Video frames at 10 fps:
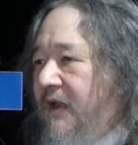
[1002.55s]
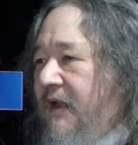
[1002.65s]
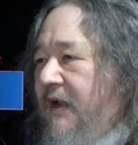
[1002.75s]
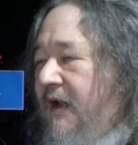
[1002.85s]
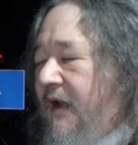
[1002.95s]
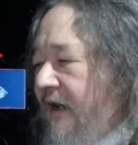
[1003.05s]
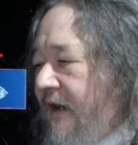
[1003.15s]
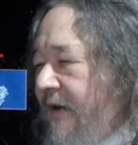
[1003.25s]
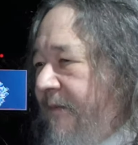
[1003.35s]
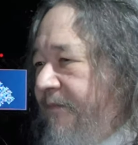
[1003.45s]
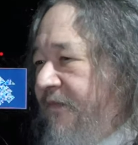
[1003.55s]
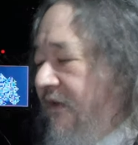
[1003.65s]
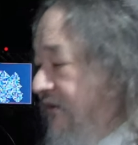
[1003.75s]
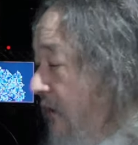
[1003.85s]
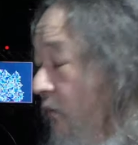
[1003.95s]
Uh, um,
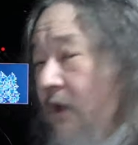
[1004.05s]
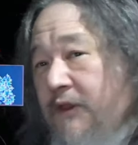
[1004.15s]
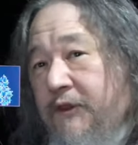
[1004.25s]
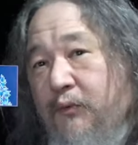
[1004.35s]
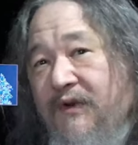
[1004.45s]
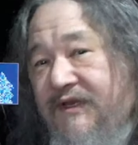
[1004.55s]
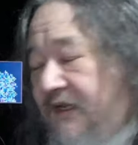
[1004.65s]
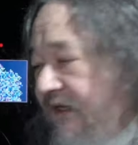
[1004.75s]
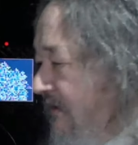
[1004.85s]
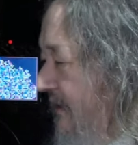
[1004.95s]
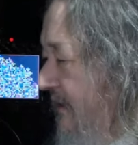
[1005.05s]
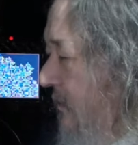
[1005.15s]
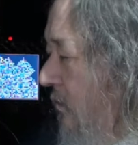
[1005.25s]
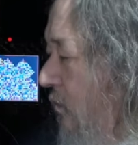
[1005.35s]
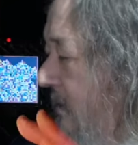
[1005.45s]
so the point is, is
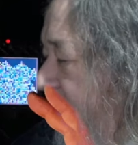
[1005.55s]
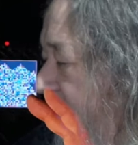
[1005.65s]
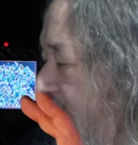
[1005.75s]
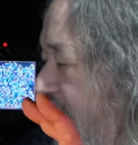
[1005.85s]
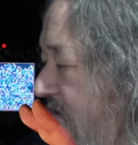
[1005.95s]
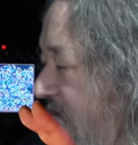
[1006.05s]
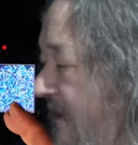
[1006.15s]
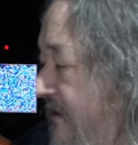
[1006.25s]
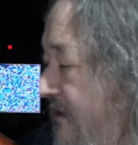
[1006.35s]
when one of these guys crashes